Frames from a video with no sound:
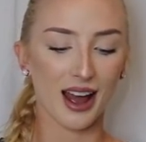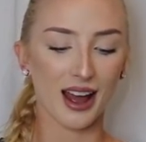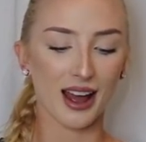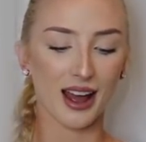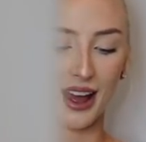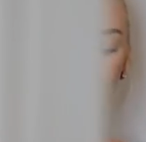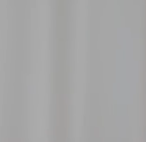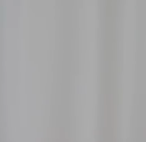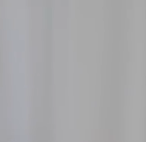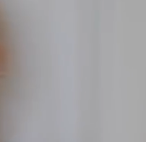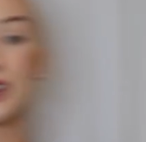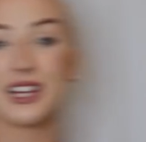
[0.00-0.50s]

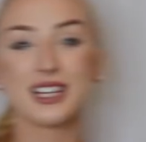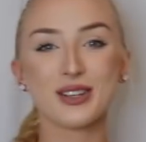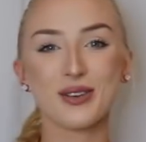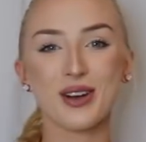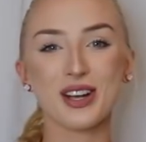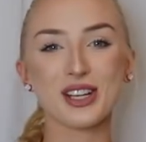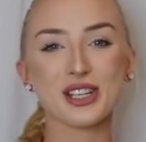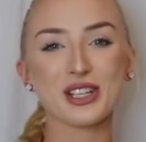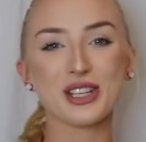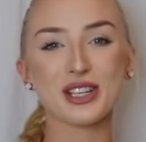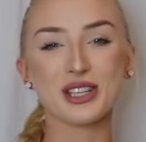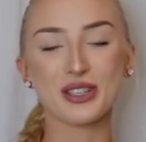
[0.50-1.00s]
So this
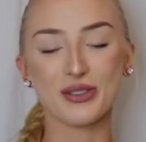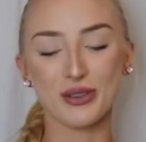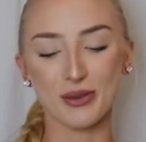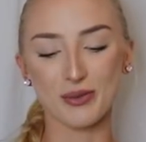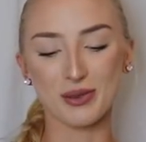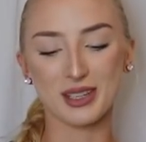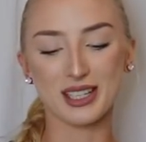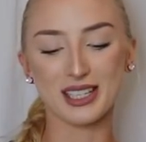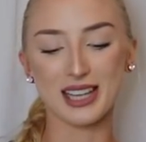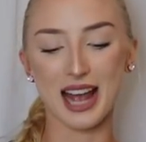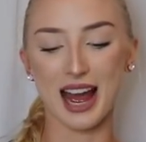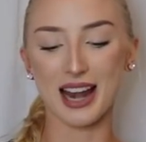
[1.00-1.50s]
question is
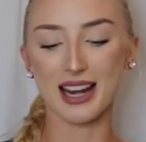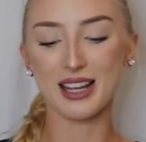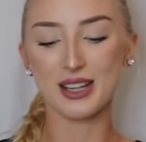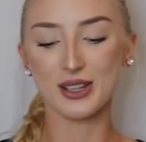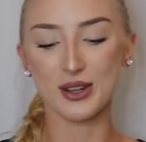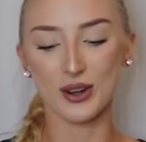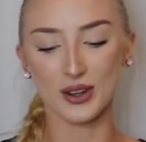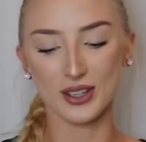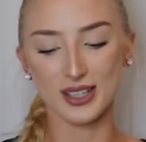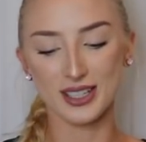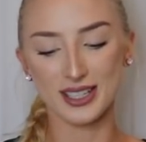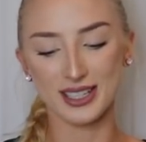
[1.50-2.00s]
from
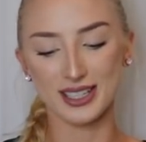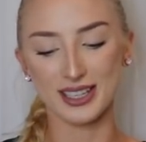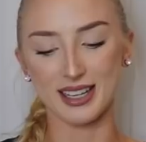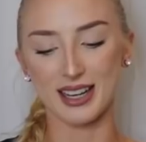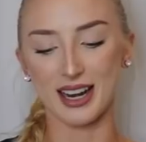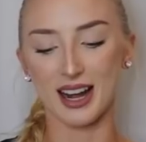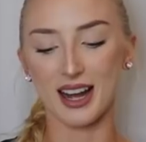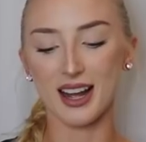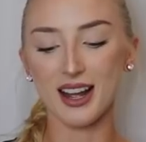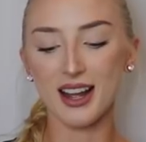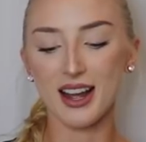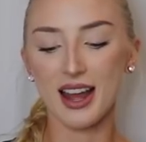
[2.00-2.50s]

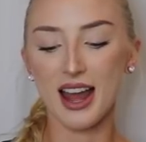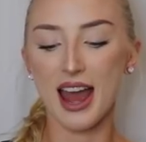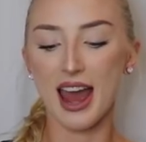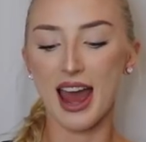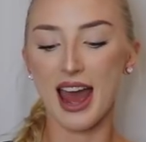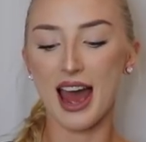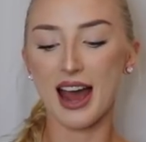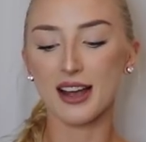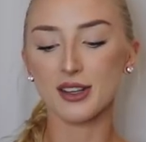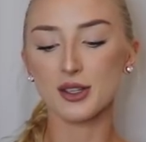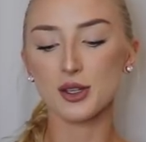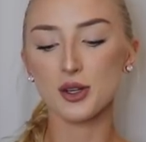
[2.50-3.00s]
Sani.Stinner.
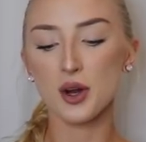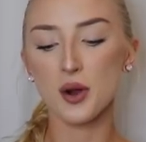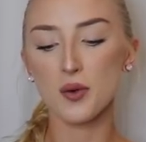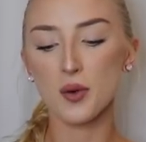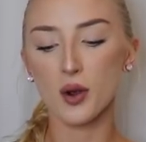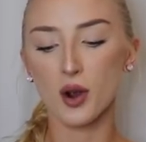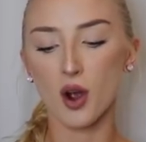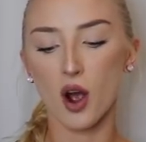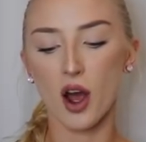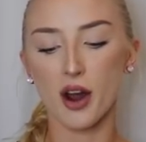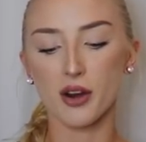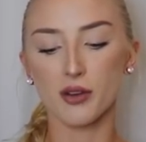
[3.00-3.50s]
How to know
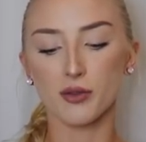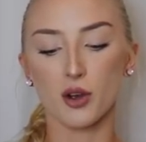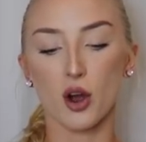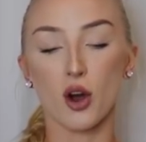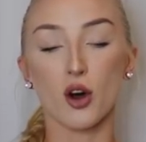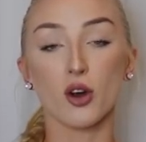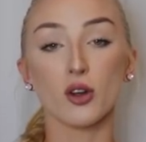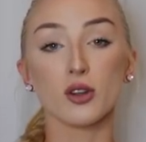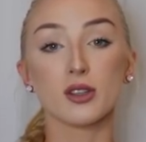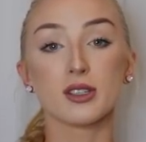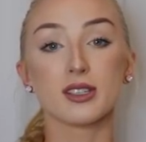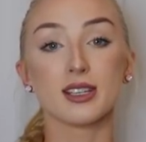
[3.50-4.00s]
what kind of
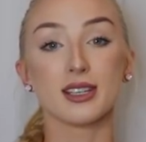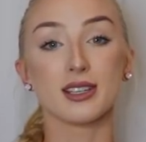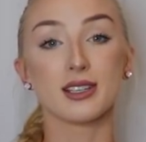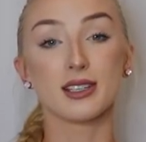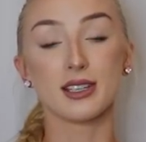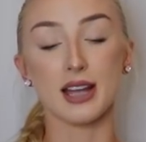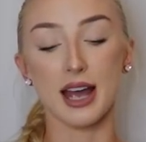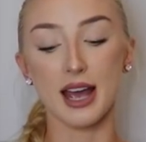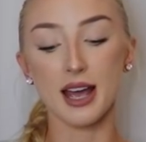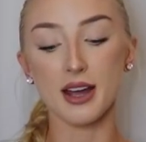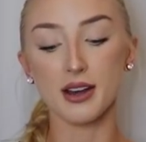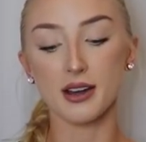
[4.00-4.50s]
goals to
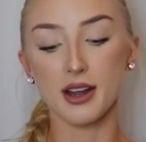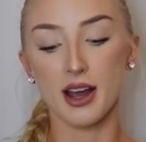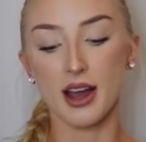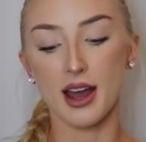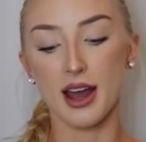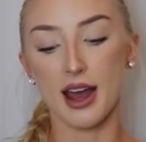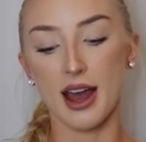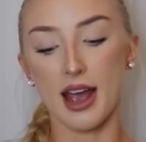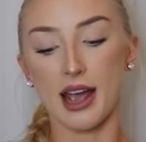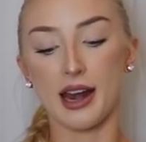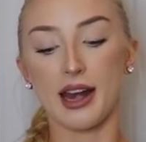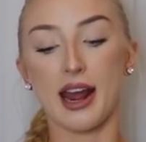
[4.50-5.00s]

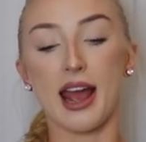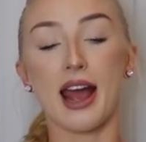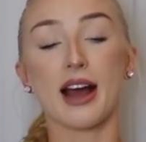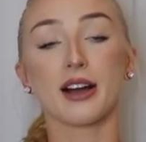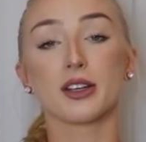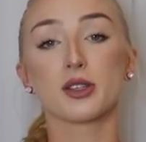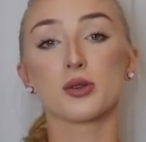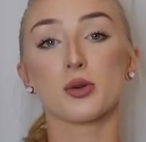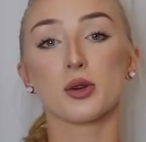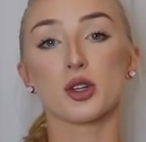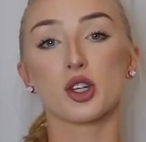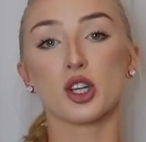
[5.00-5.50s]
set and
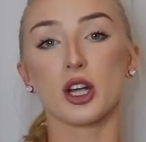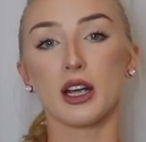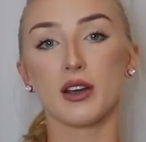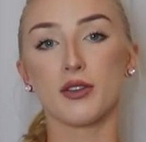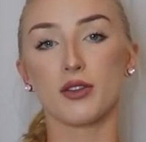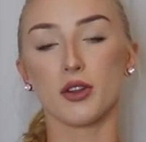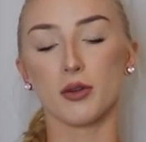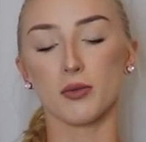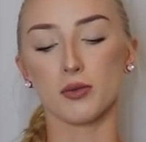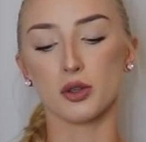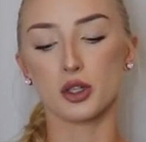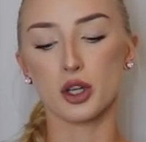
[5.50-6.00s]
how to
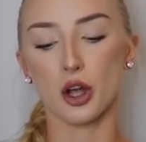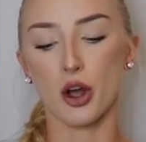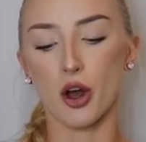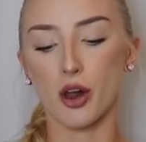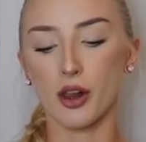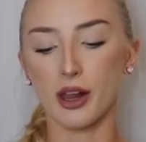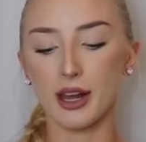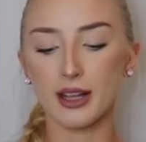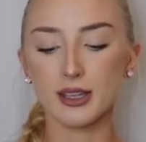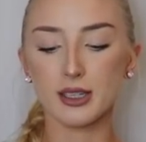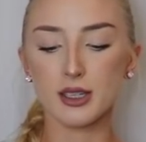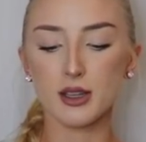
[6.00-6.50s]
achieve them. So
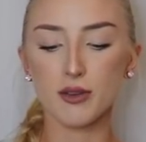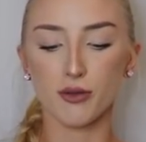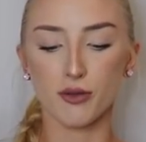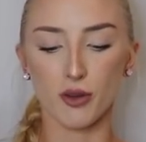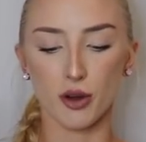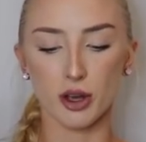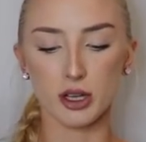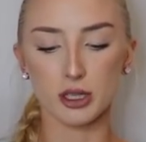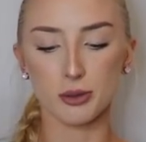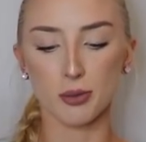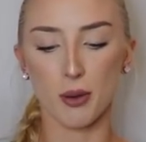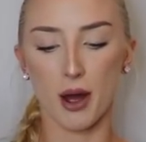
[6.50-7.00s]
I'll answer the
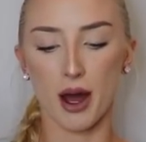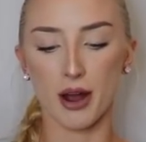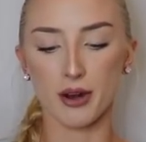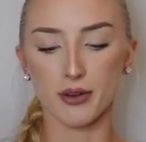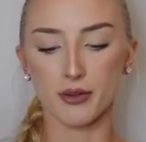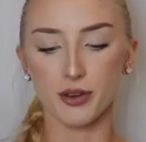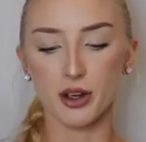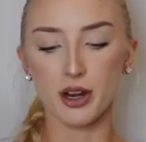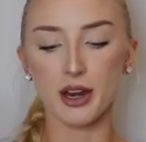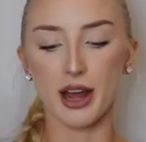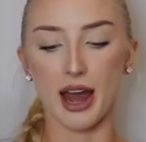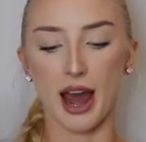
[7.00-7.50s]
first part
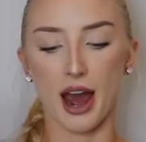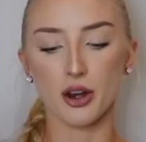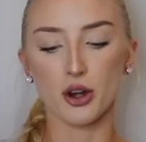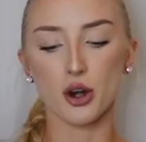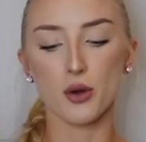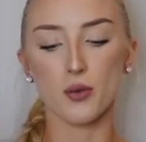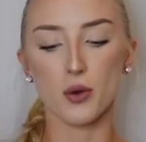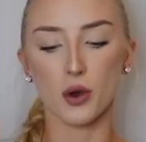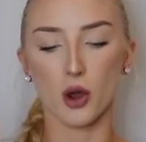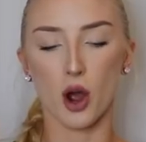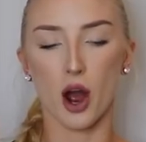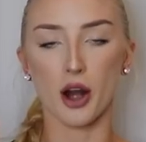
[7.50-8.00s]
of it, how to
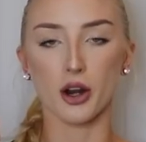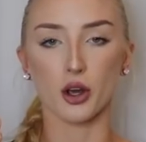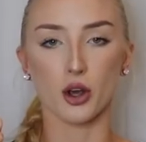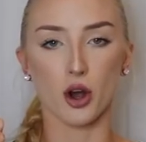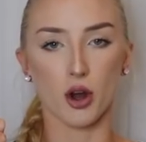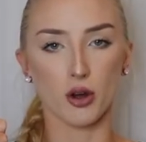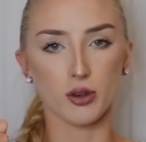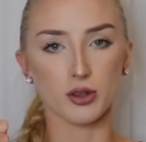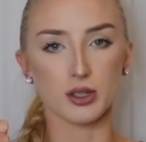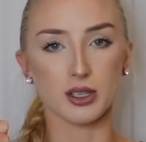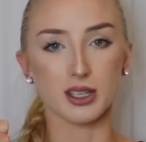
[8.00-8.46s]
know what kind of goals